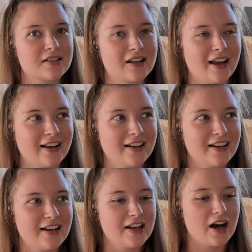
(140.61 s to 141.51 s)
Like,
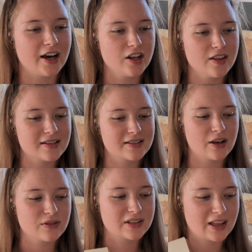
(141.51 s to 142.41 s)
I know that
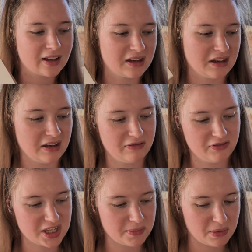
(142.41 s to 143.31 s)
sounds like for
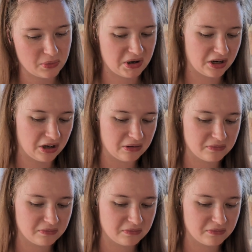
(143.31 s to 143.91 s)
some people, I don't know,